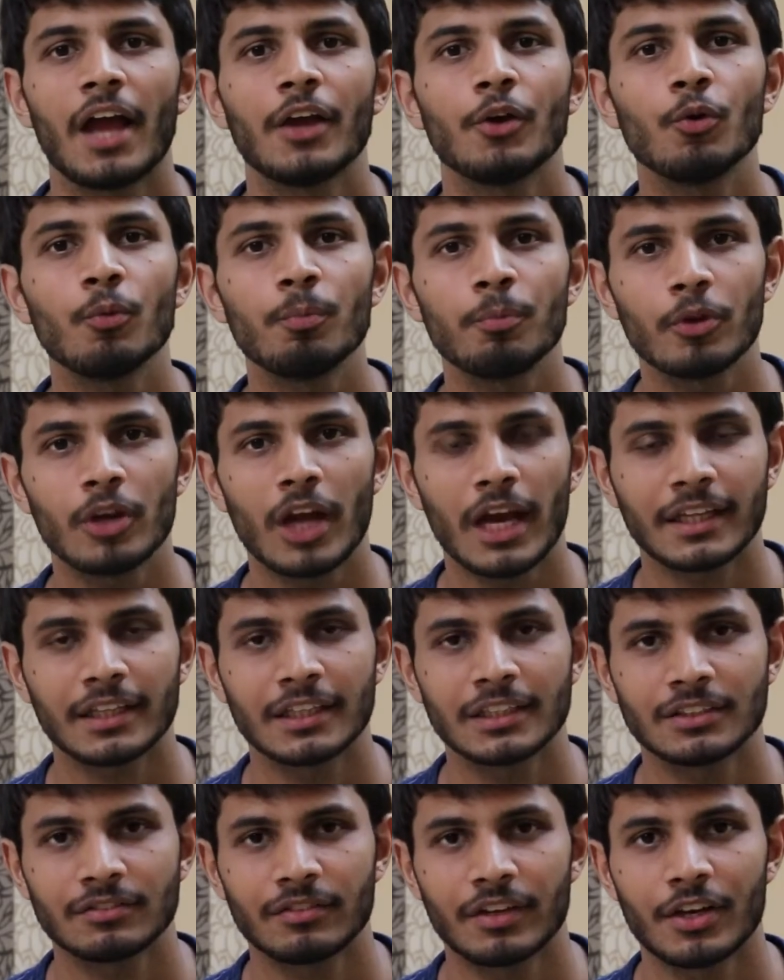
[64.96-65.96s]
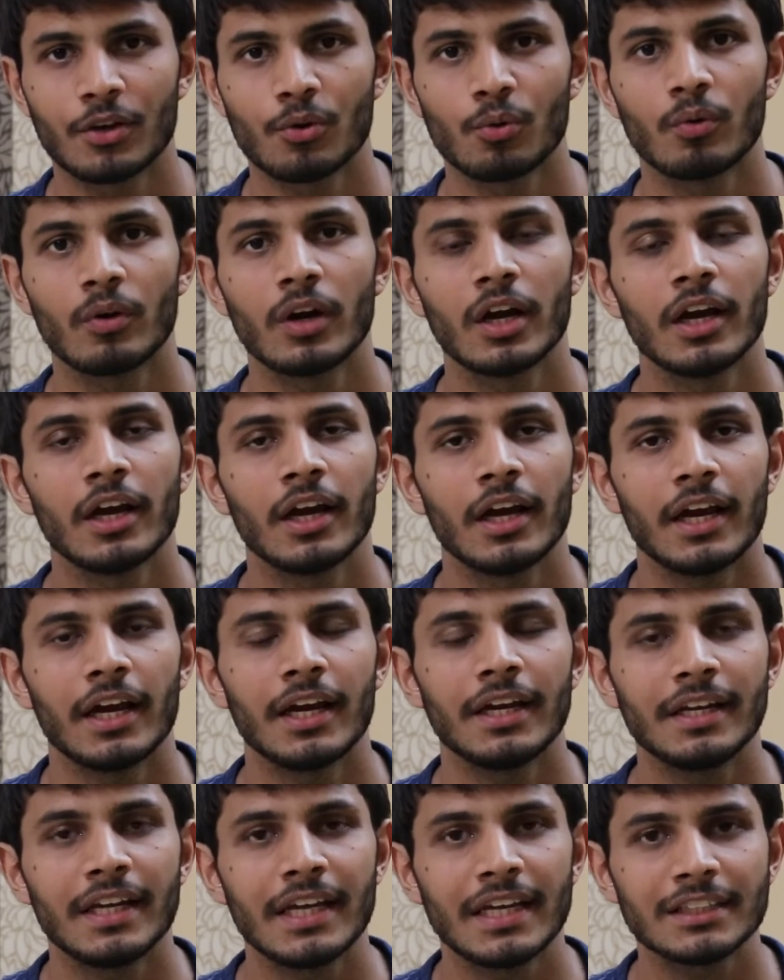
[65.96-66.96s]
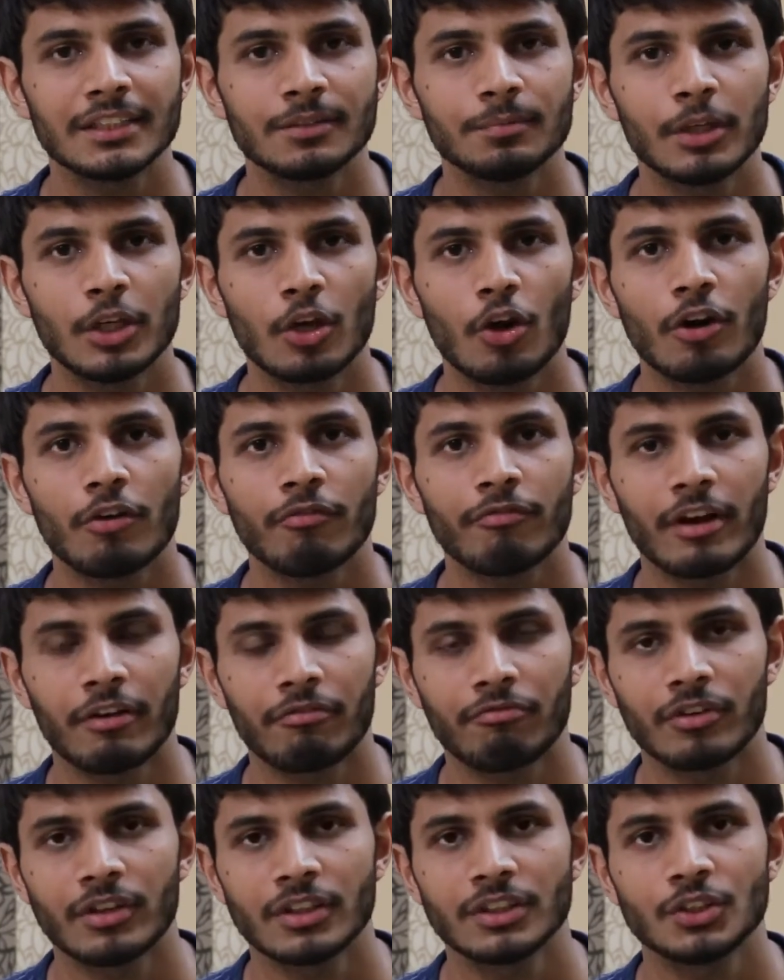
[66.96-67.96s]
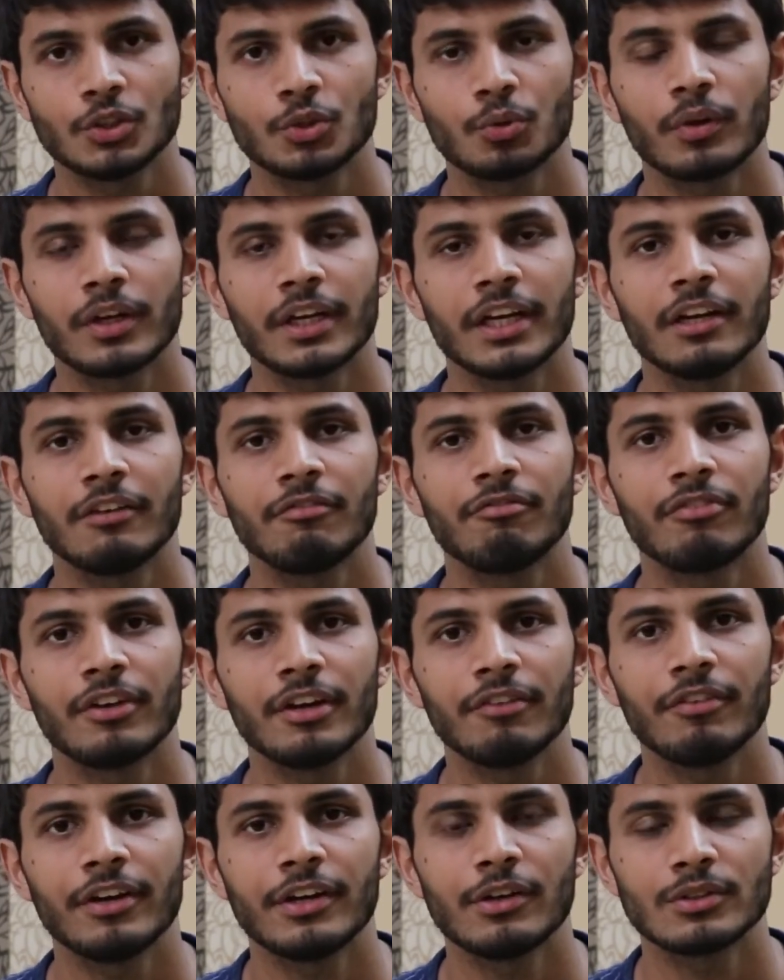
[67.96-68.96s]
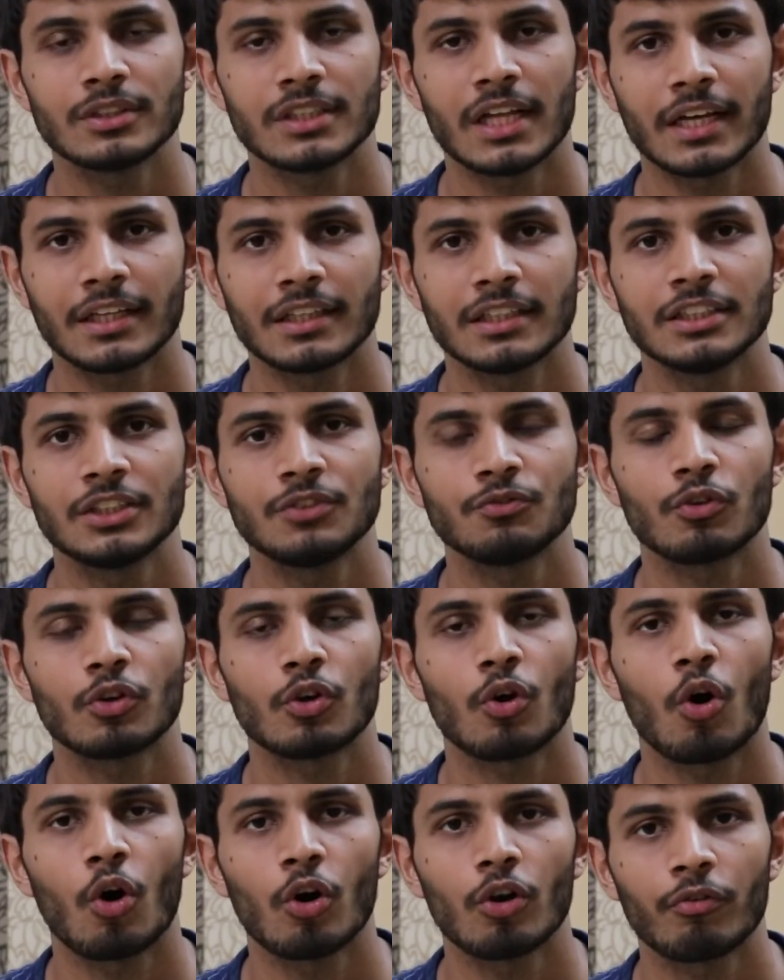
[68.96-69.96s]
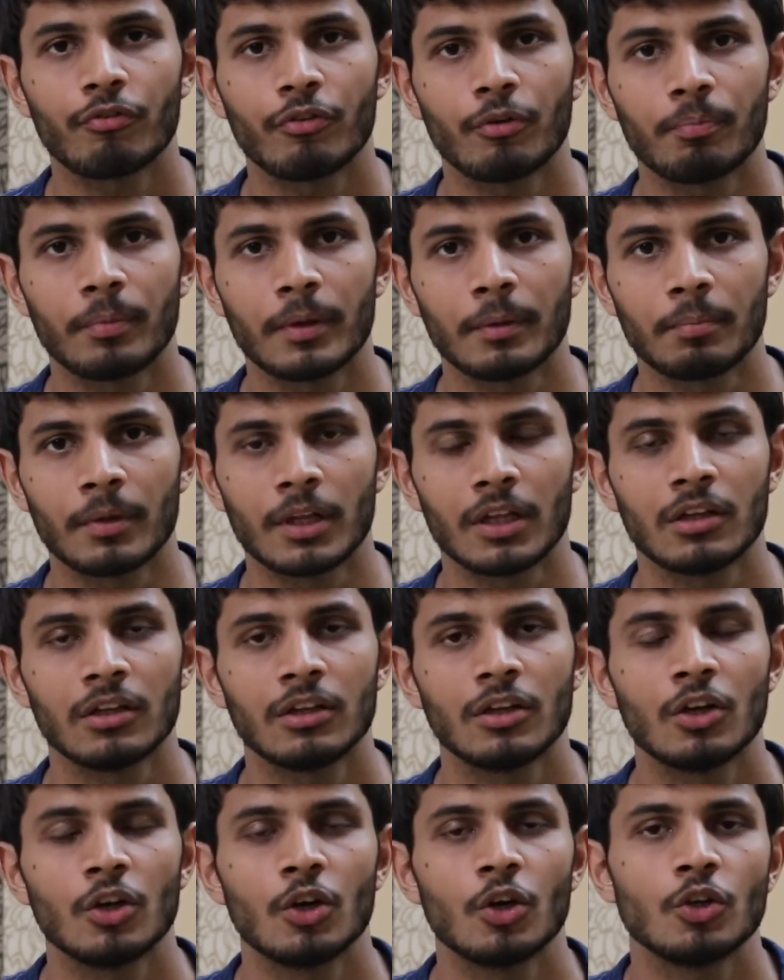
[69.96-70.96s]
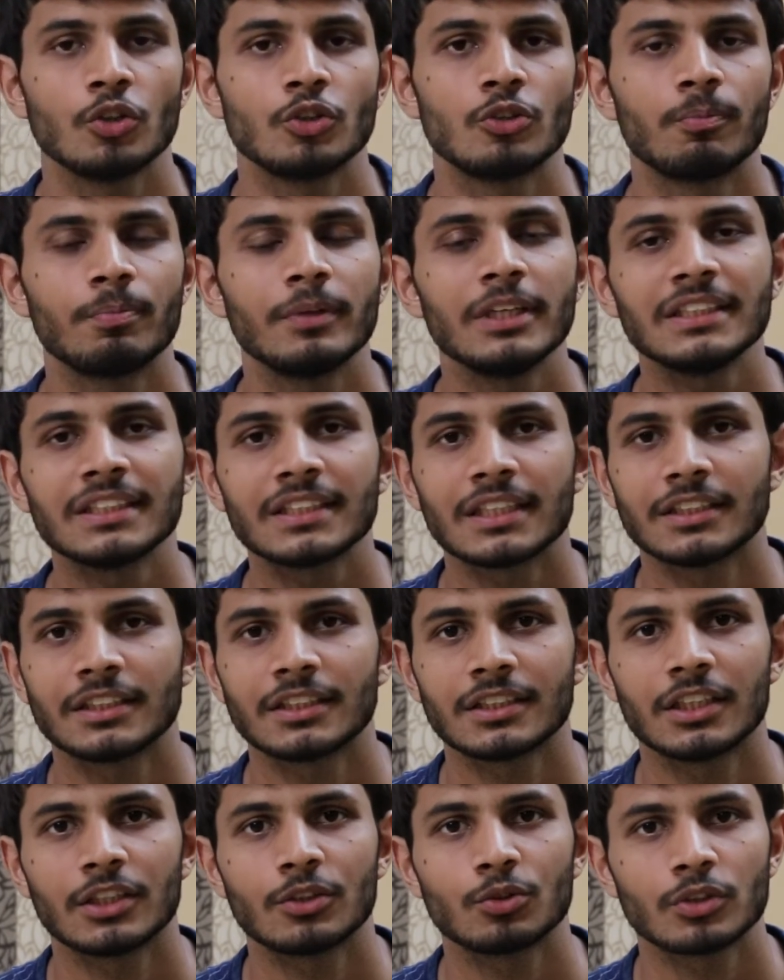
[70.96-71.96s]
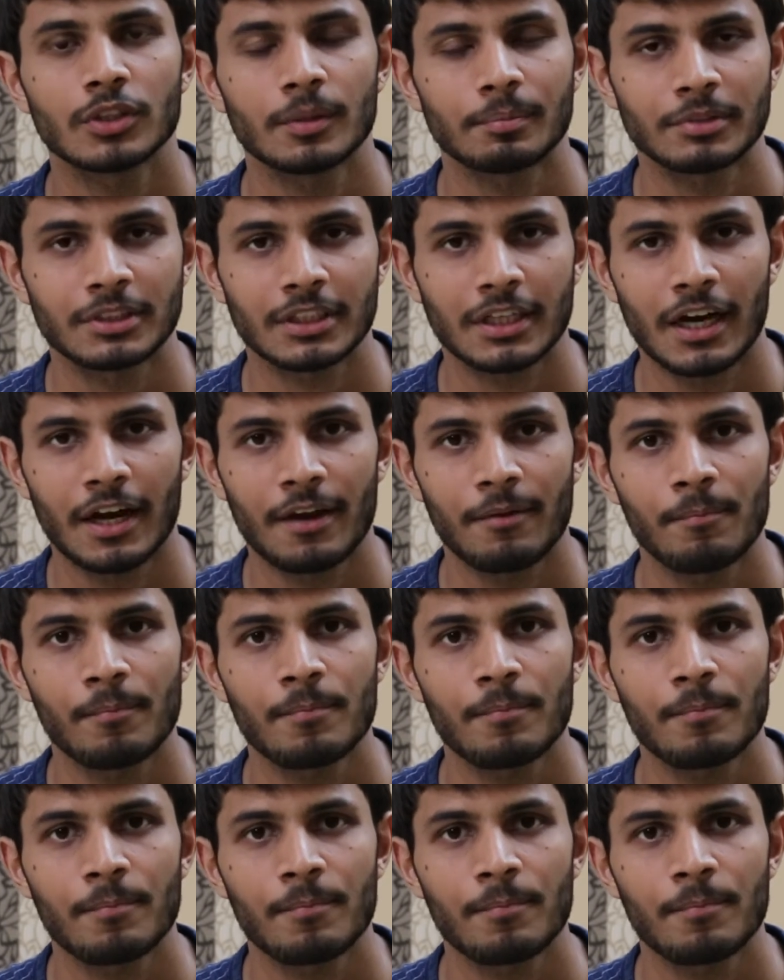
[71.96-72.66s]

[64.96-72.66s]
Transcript: I hope you liked this video. It takes me a lot of efforts to create free videos like these for all of you people, so please consider to subscribe.